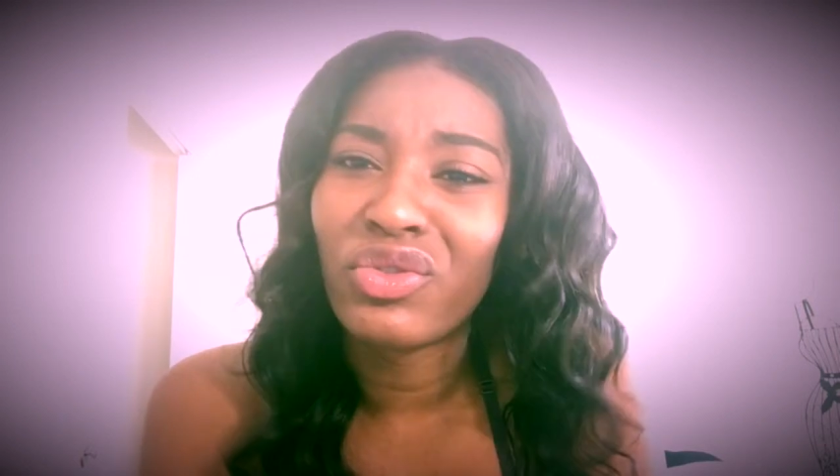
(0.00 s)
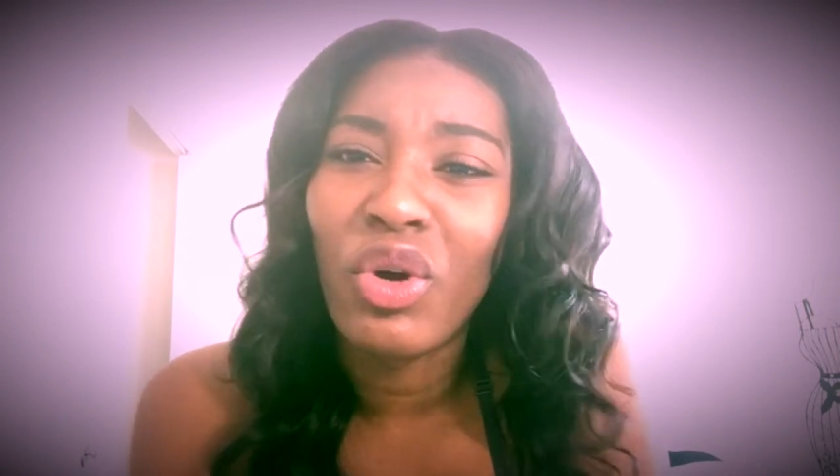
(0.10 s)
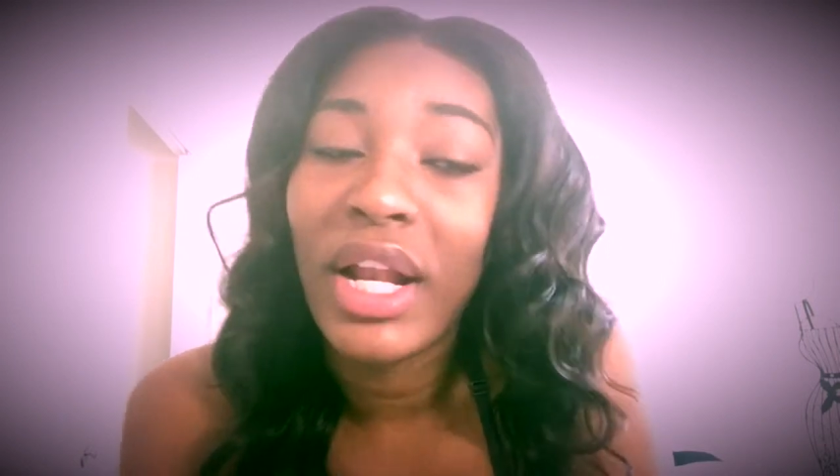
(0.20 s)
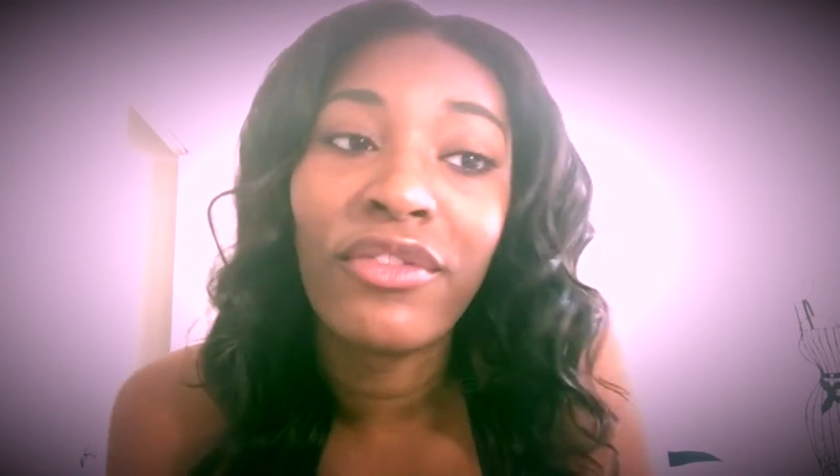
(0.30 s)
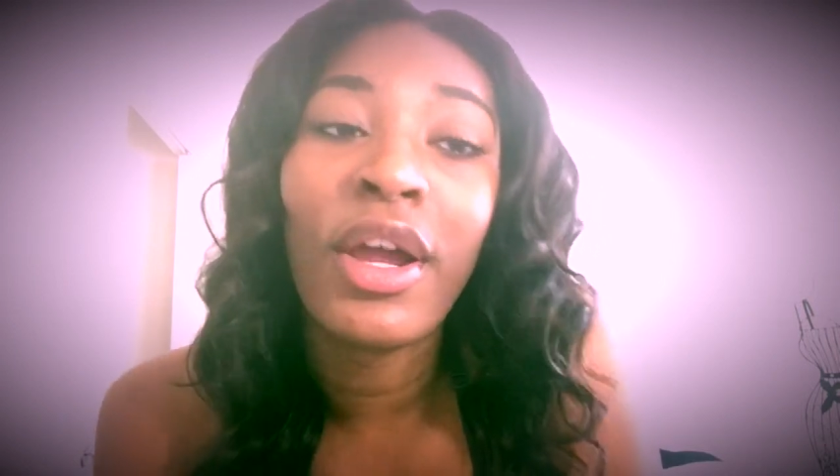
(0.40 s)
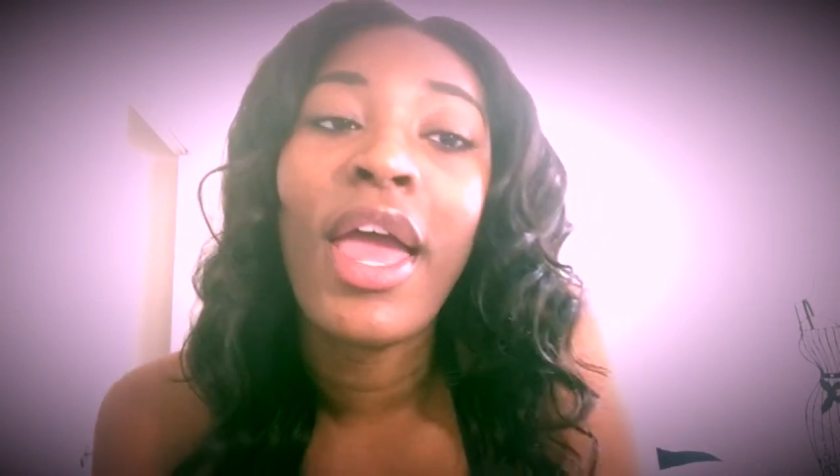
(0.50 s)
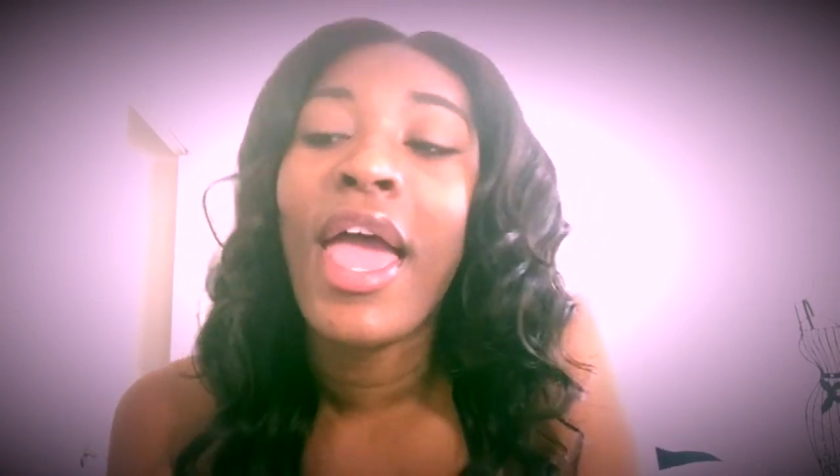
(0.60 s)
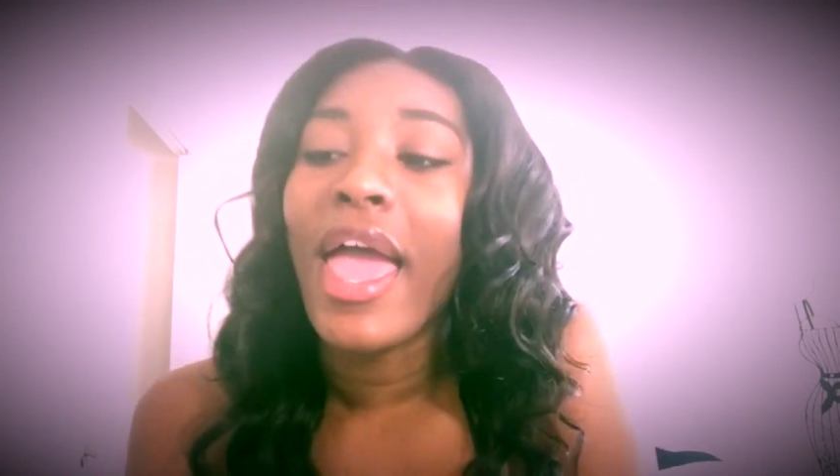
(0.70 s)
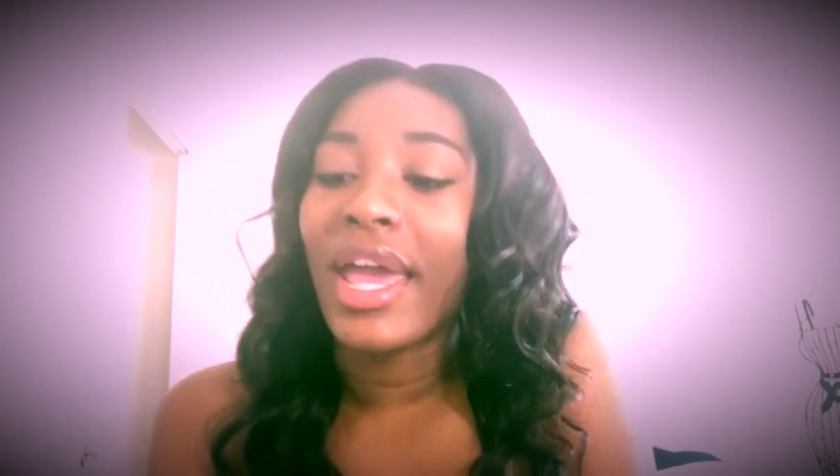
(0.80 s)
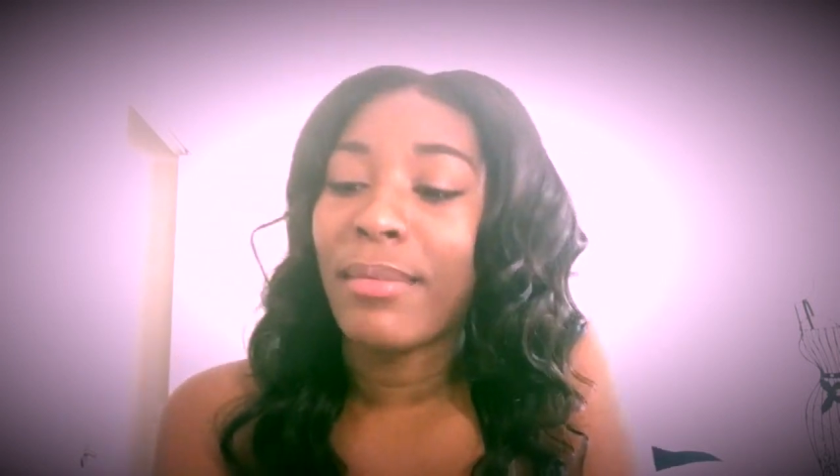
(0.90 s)
had to go
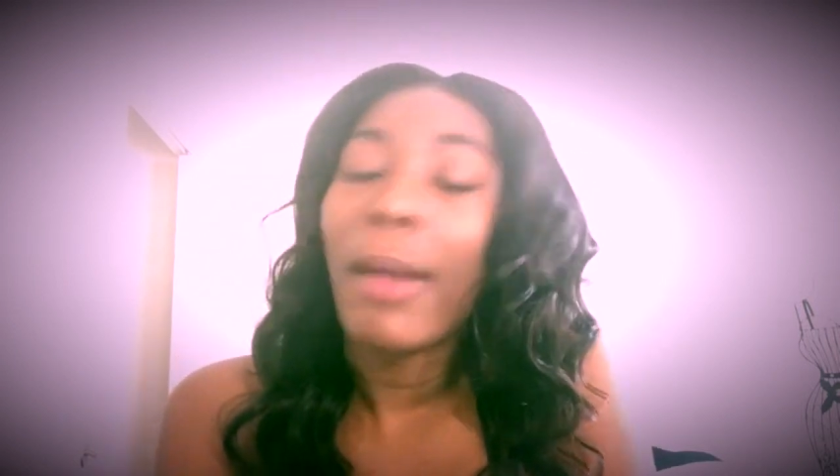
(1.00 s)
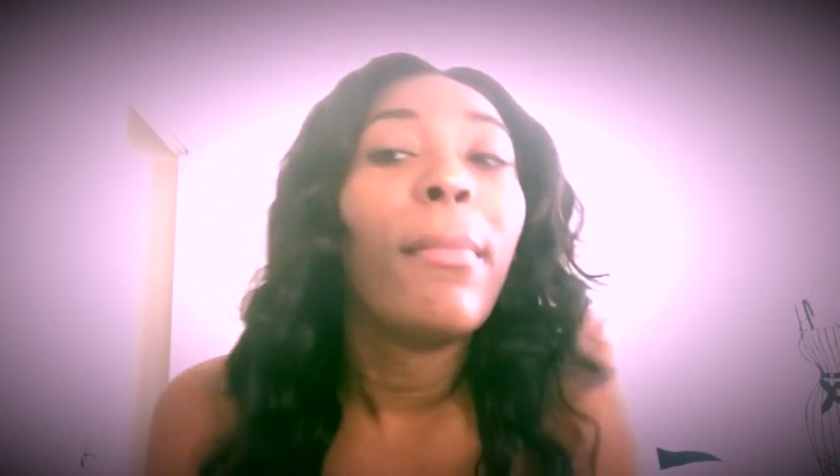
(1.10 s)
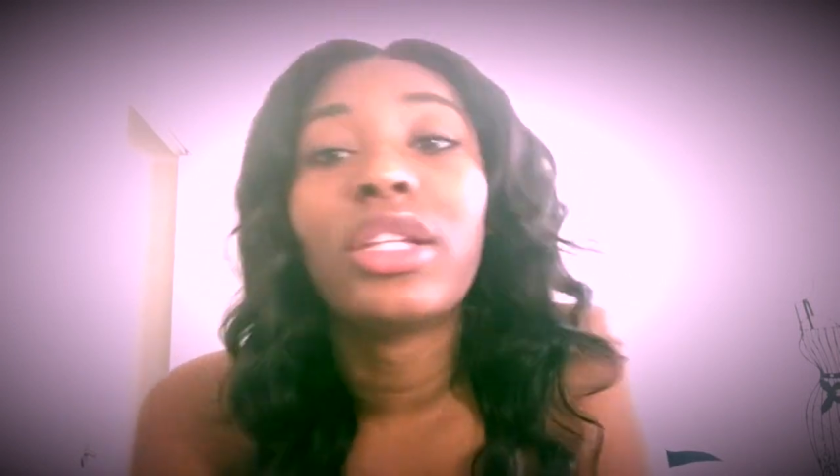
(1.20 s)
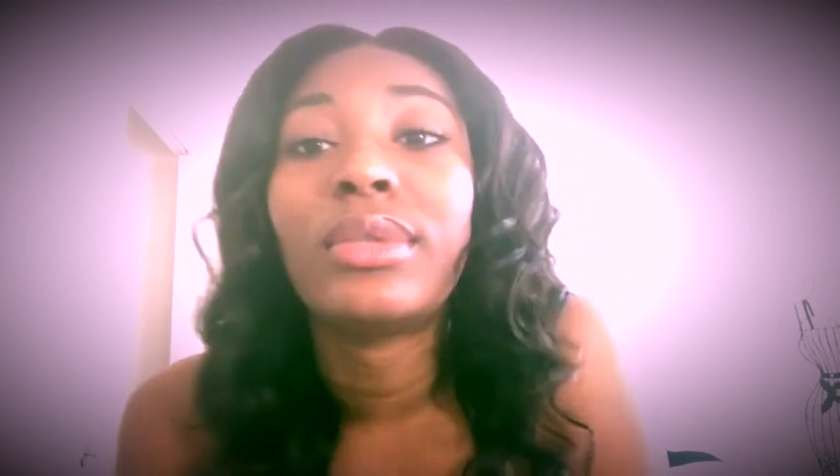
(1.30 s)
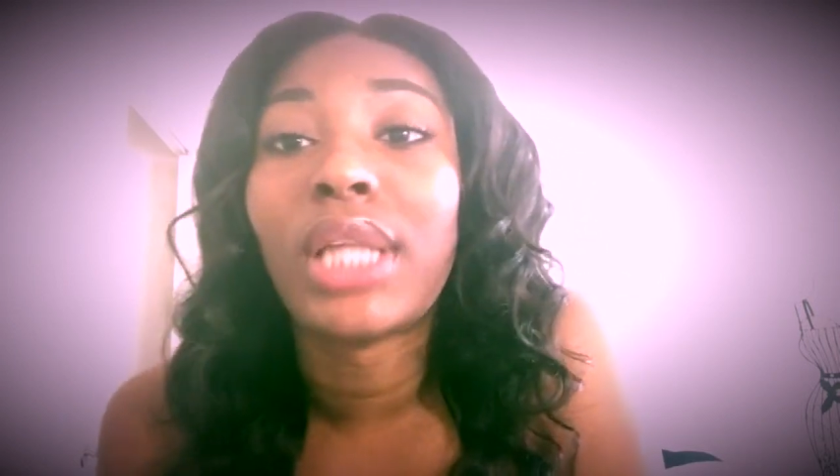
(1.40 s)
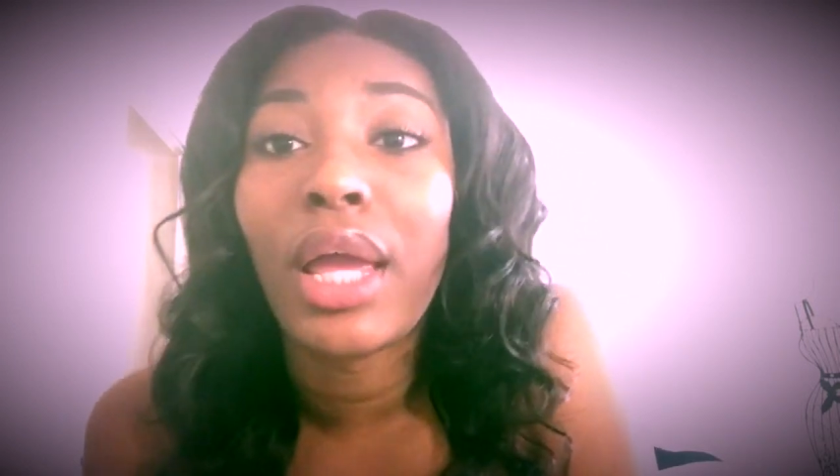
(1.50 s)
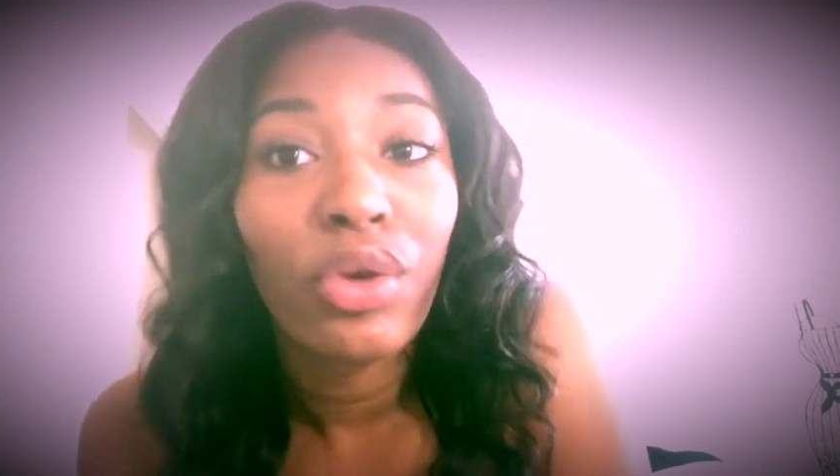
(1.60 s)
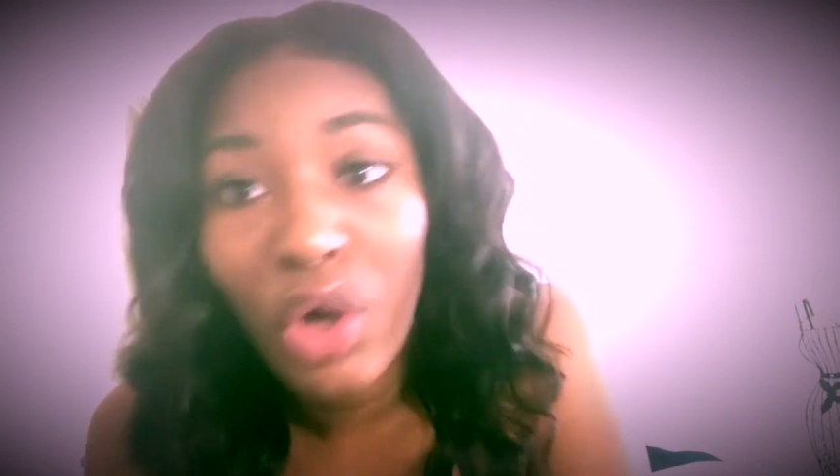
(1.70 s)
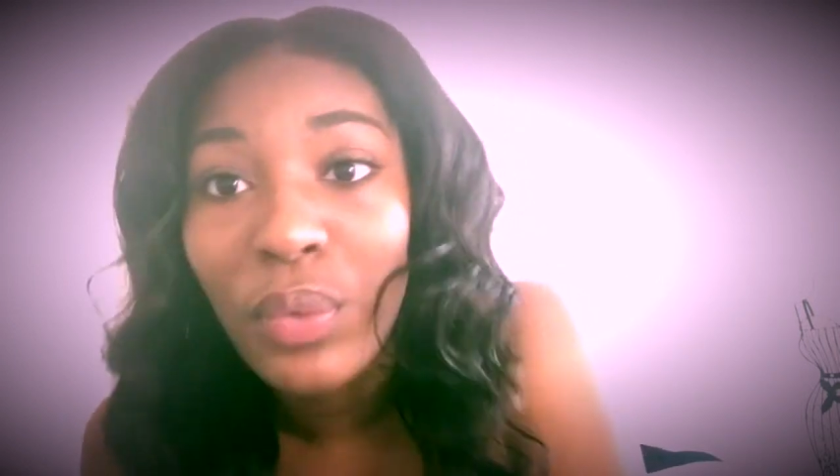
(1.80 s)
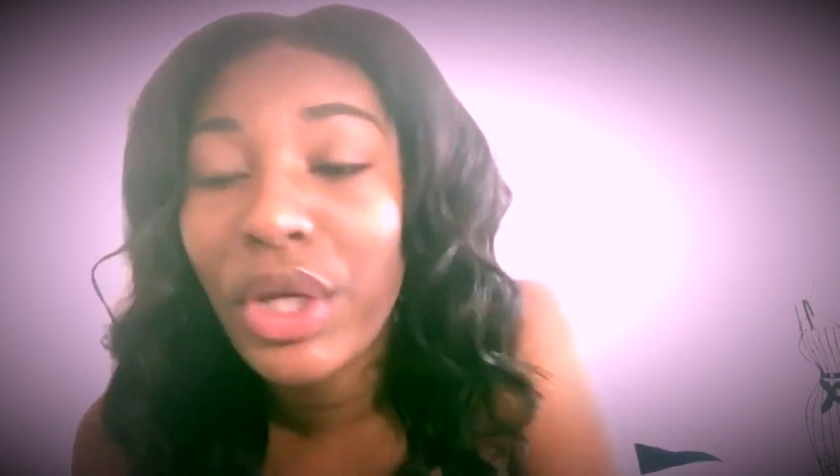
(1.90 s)
to Board of
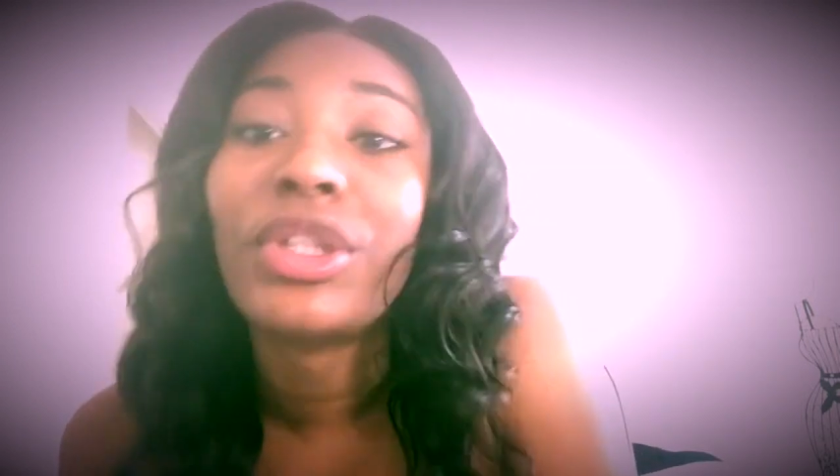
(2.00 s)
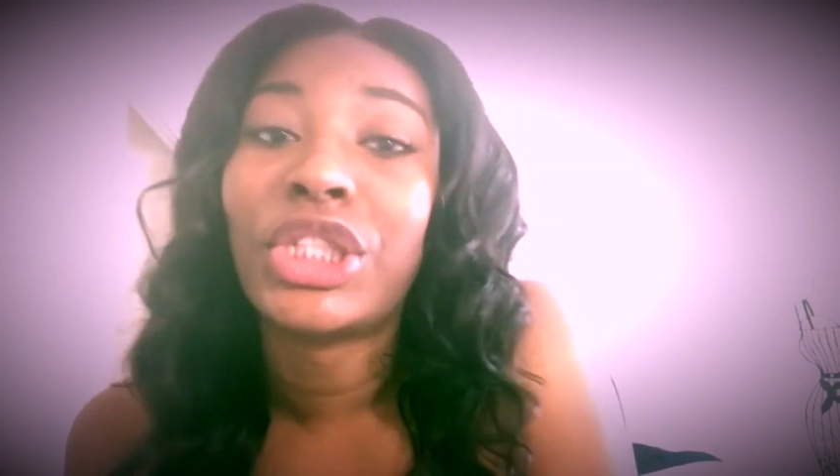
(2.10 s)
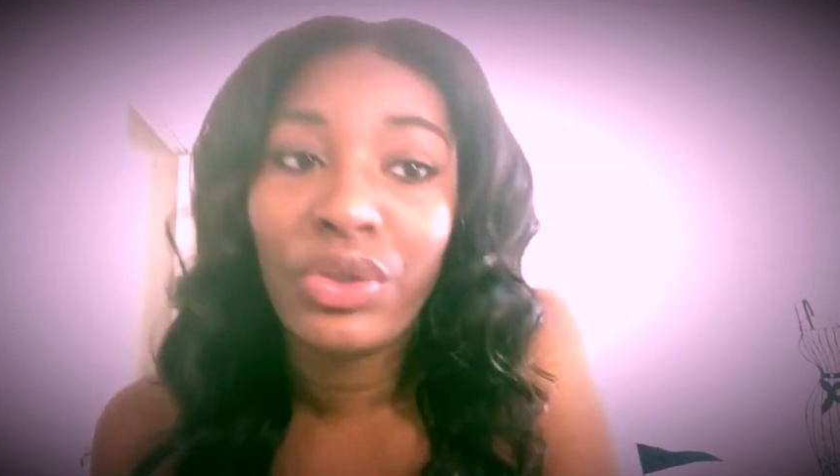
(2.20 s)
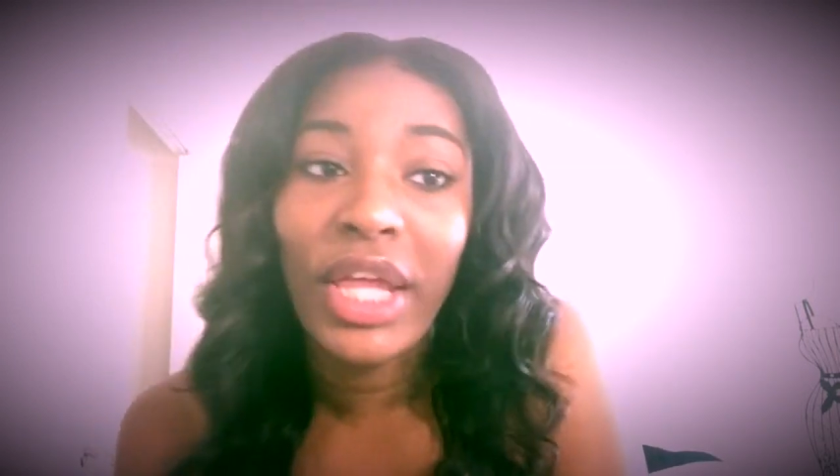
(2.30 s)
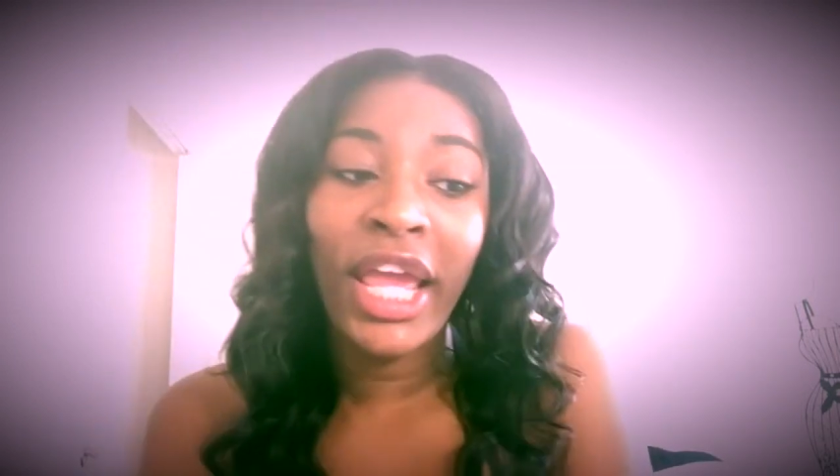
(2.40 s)
Education,